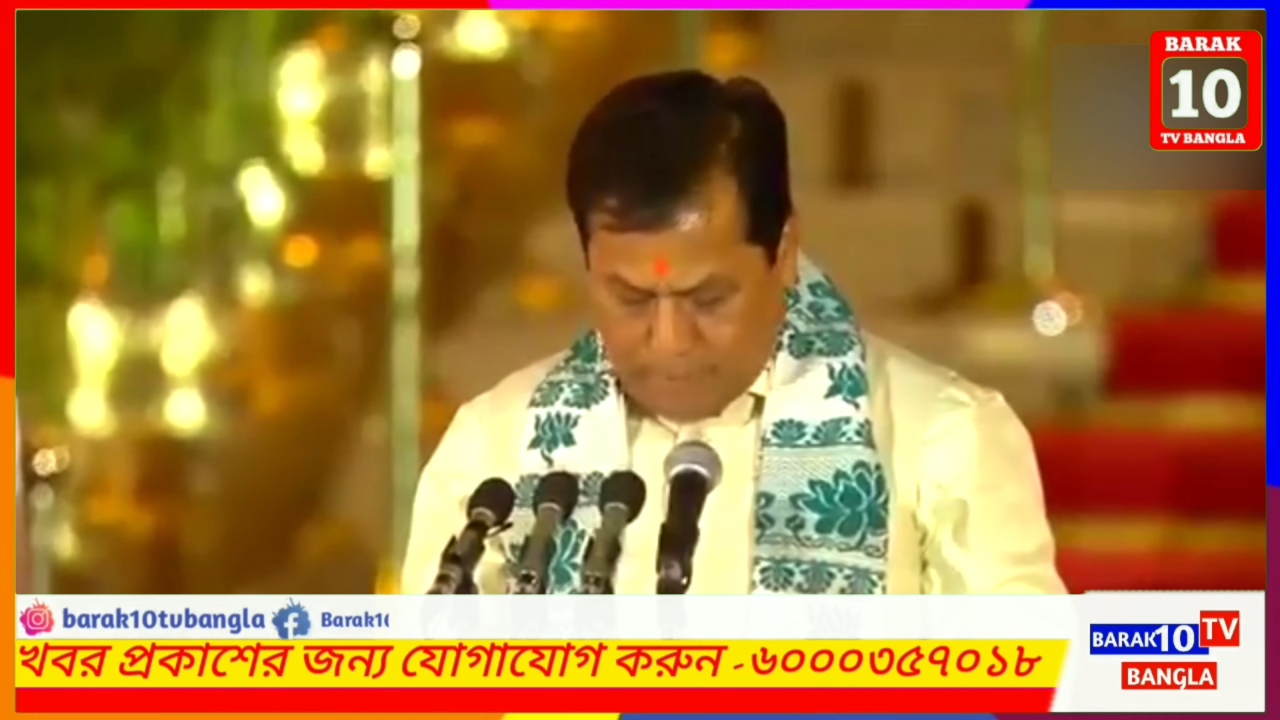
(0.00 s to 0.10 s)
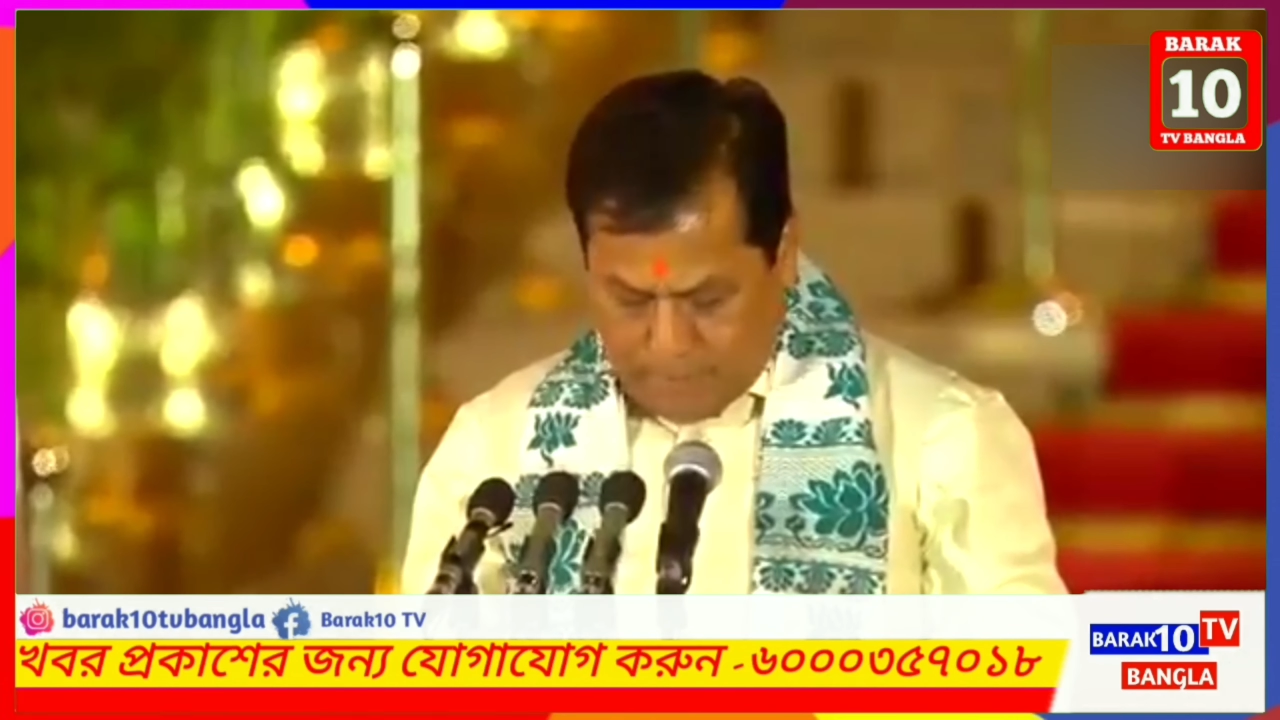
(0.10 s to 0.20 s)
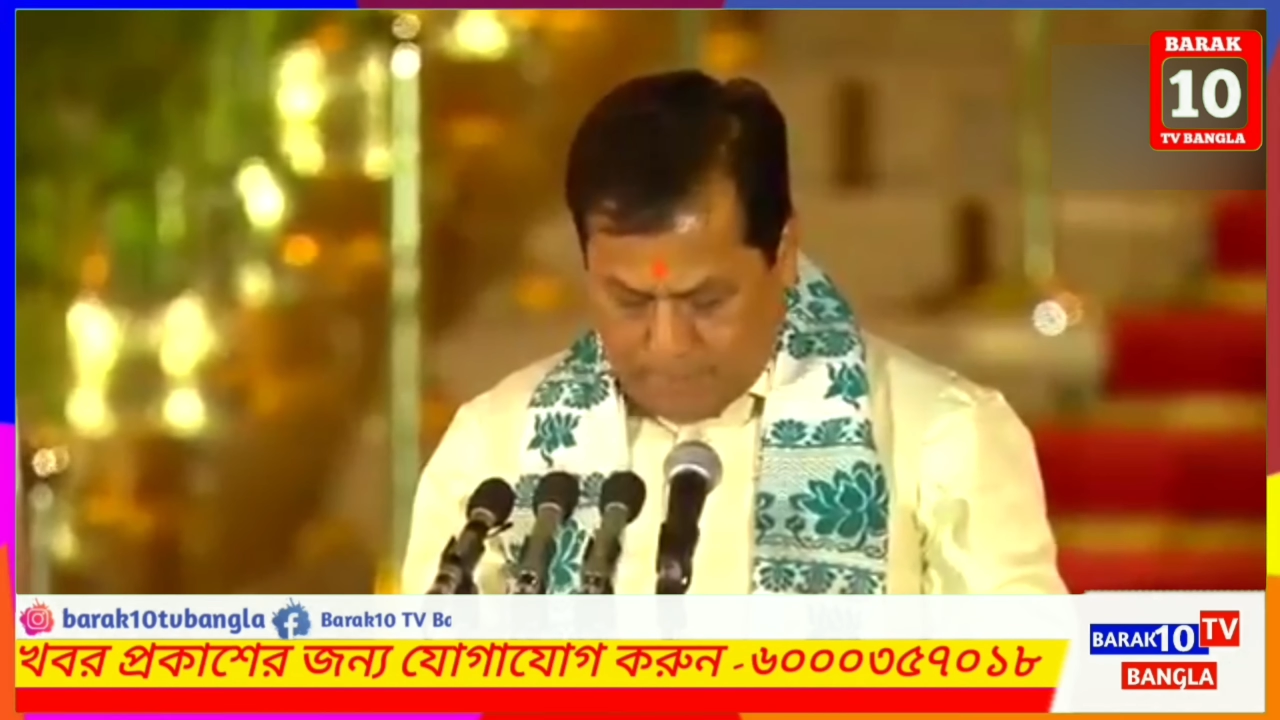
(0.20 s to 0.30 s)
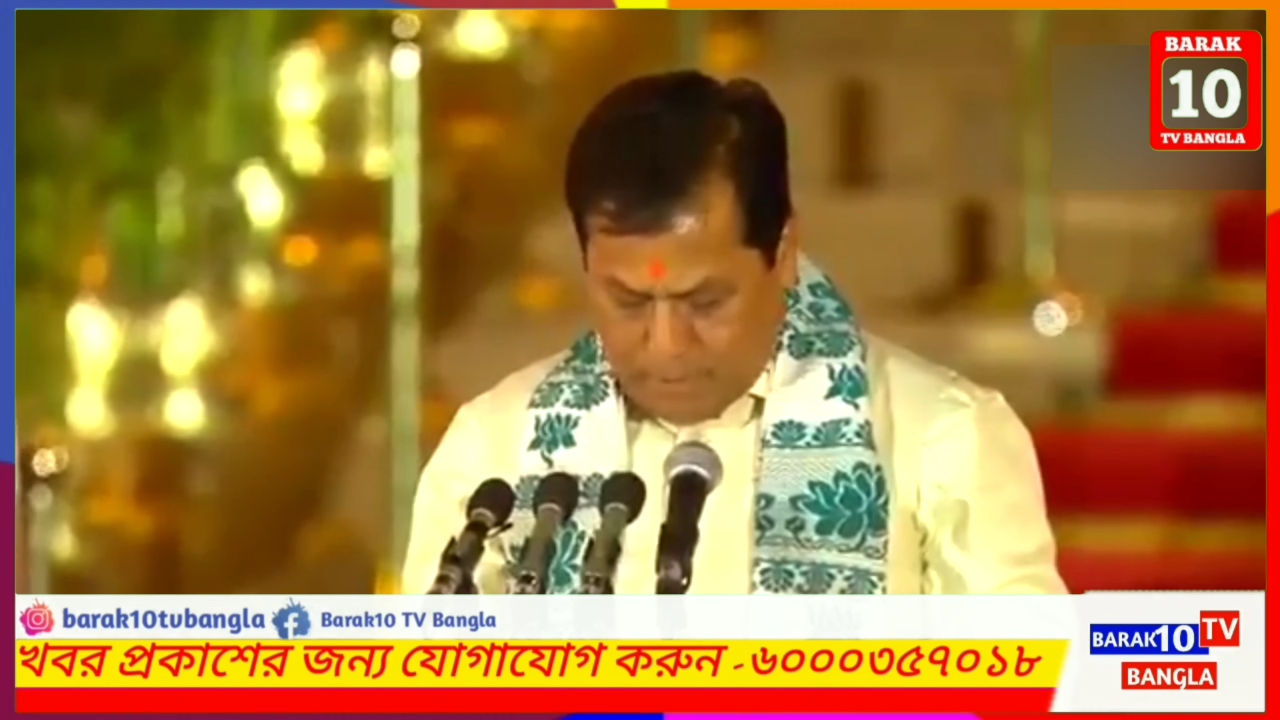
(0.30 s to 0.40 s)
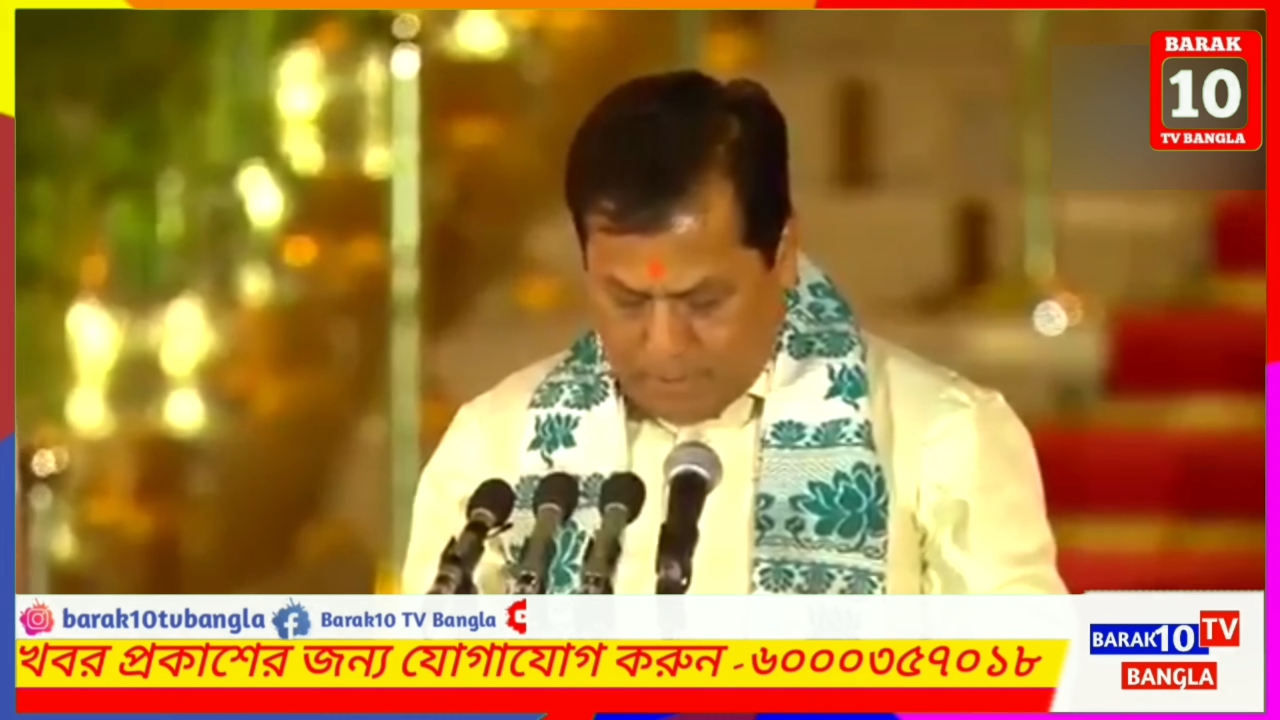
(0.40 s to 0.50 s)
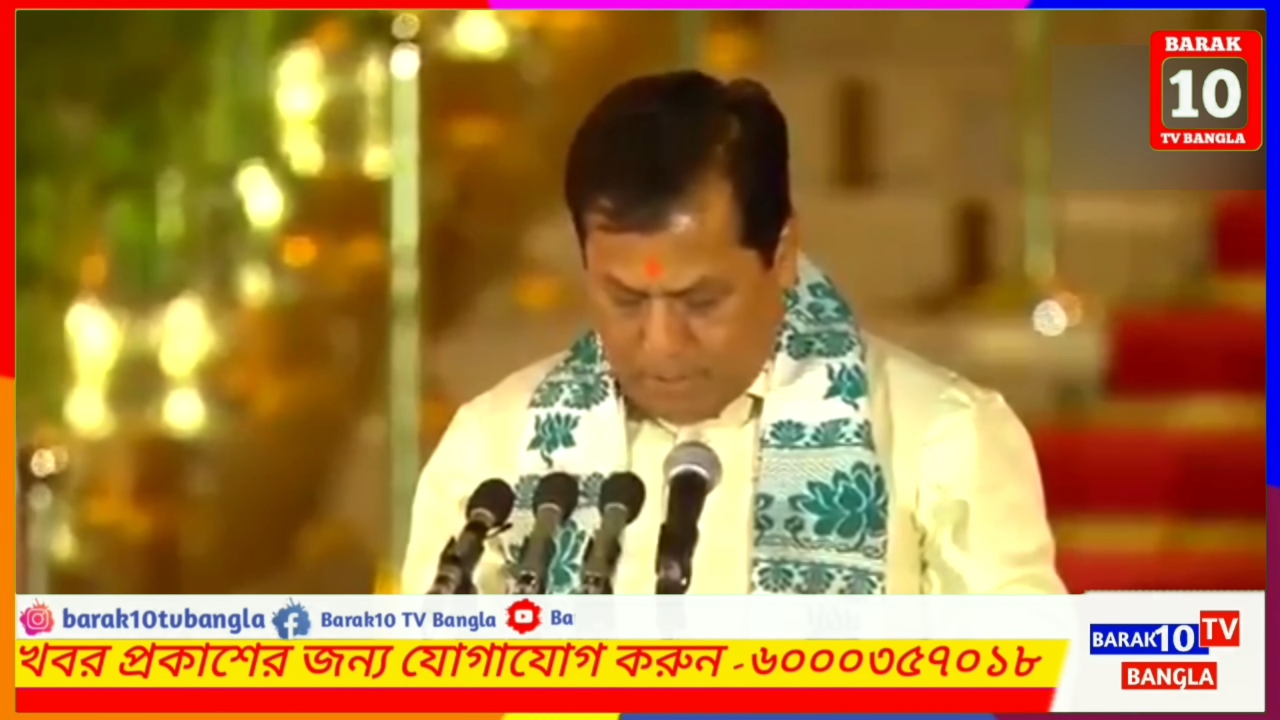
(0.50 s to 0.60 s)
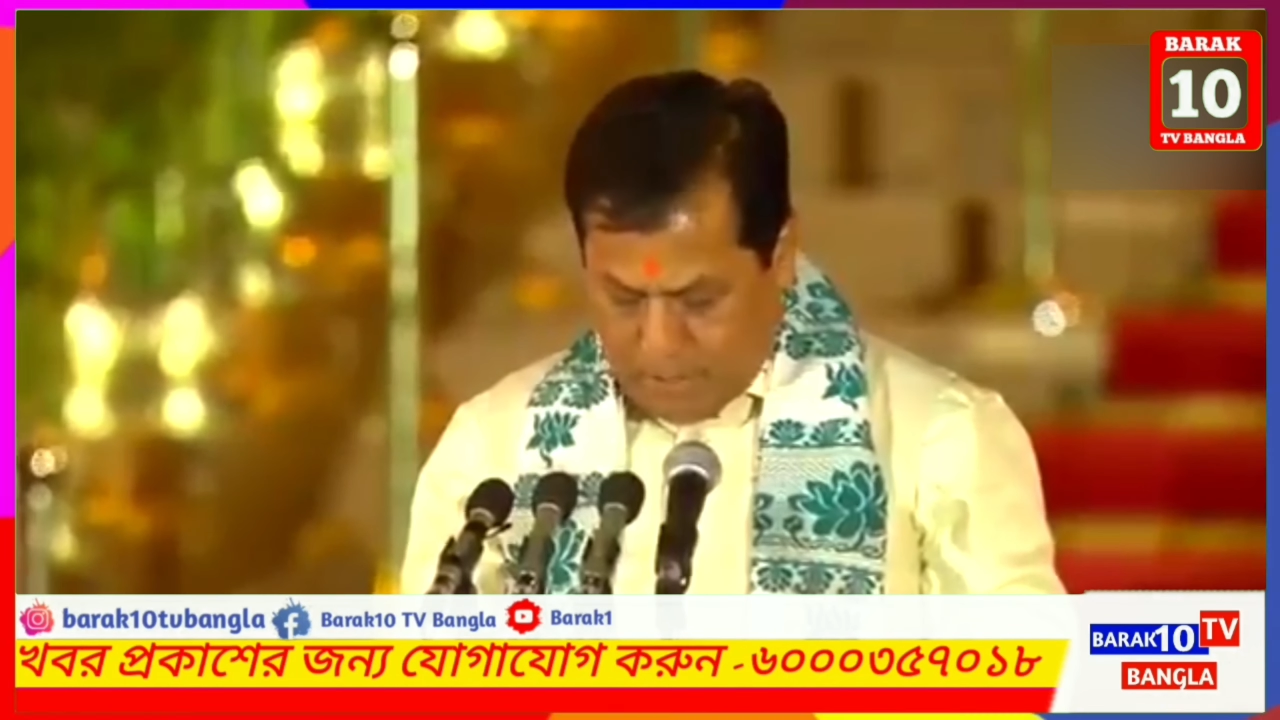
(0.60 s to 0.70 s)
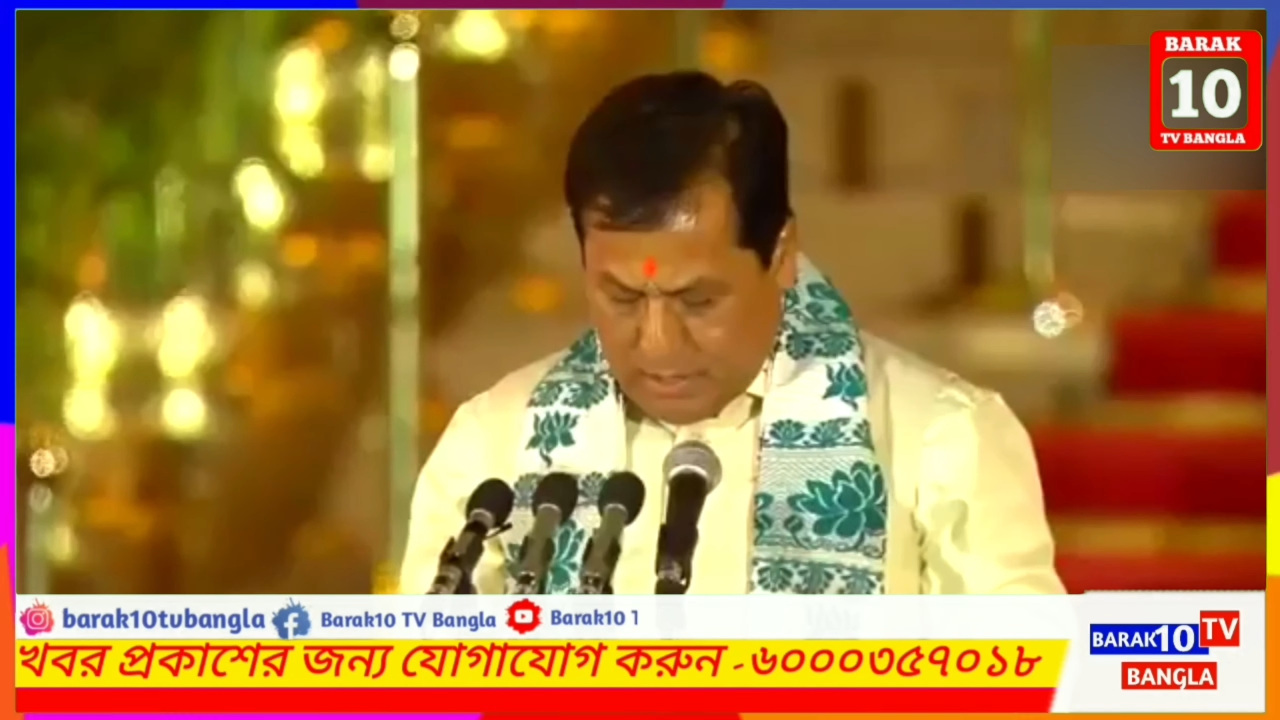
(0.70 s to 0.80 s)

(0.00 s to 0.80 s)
people